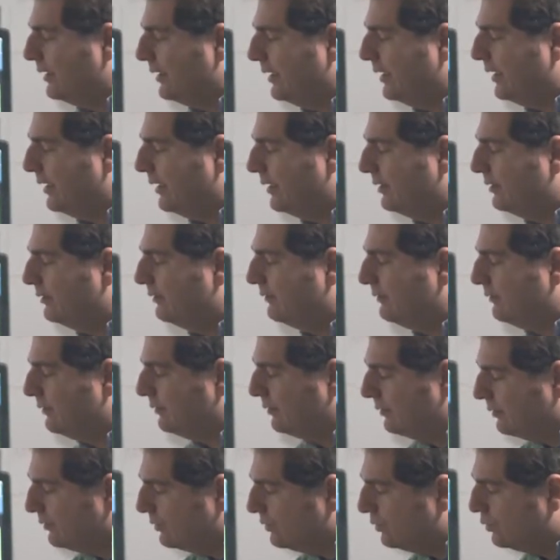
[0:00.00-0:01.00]
and
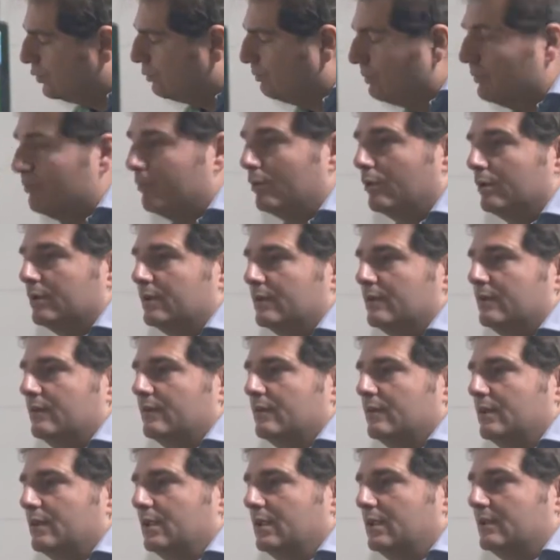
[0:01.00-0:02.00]
to be
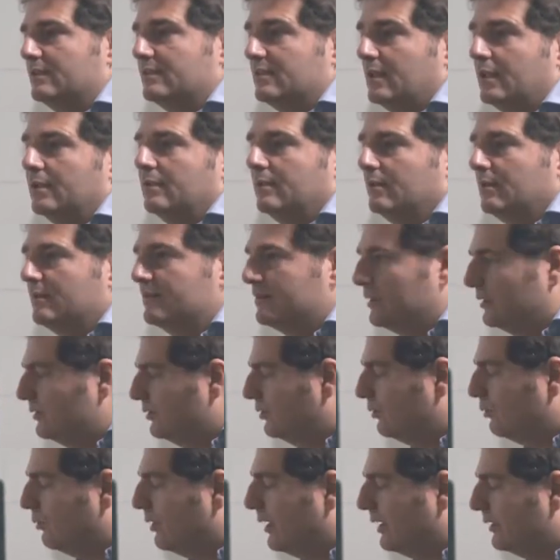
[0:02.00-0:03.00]
brought inside, inside
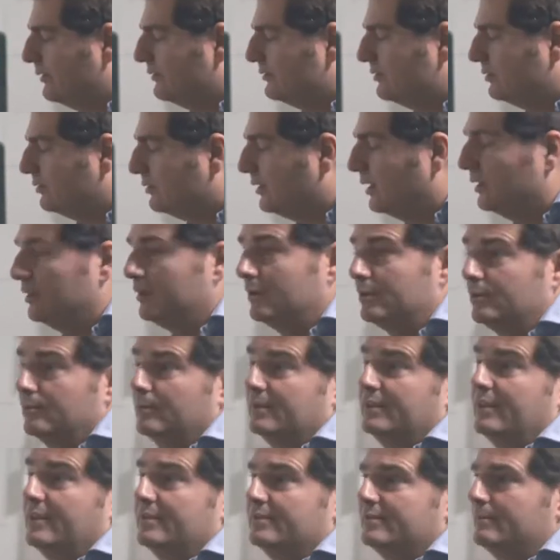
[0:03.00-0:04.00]
your wine so then it
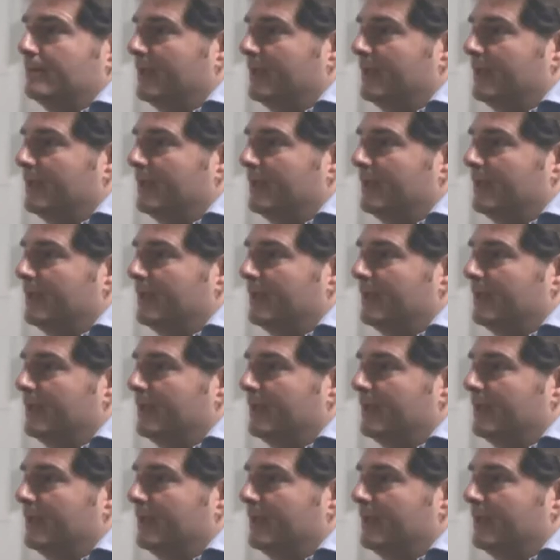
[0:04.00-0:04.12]
will taste